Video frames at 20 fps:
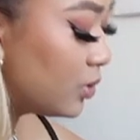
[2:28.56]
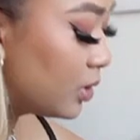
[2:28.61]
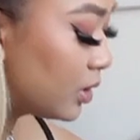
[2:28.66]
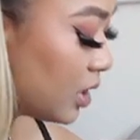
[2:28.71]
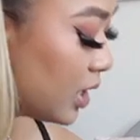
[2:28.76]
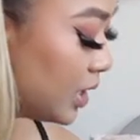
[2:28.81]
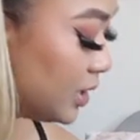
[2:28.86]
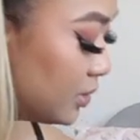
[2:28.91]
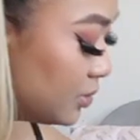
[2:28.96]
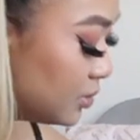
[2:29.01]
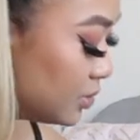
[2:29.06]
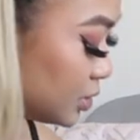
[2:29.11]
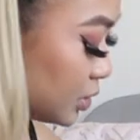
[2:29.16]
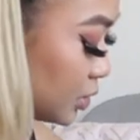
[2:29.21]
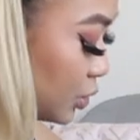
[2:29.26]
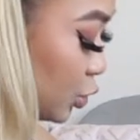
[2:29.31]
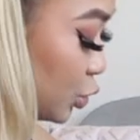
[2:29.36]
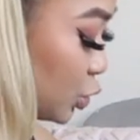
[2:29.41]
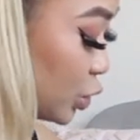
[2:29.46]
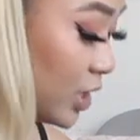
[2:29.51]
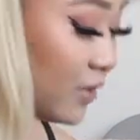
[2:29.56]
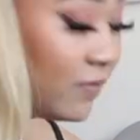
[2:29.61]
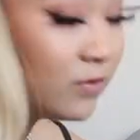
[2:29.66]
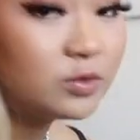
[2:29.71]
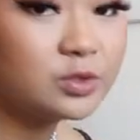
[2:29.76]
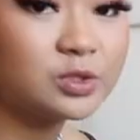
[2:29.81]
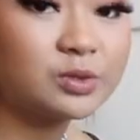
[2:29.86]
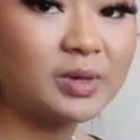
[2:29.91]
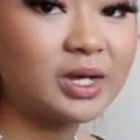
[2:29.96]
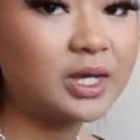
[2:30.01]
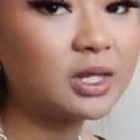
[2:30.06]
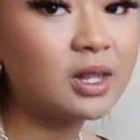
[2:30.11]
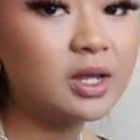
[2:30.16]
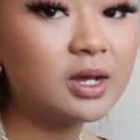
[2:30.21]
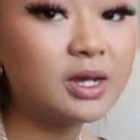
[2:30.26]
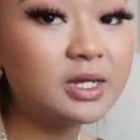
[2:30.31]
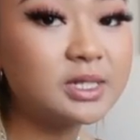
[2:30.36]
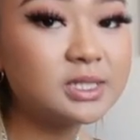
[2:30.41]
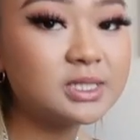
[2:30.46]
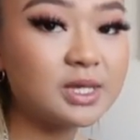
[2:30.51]
what I use to travel to my
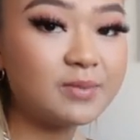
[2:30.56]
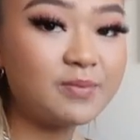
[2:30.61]
clients.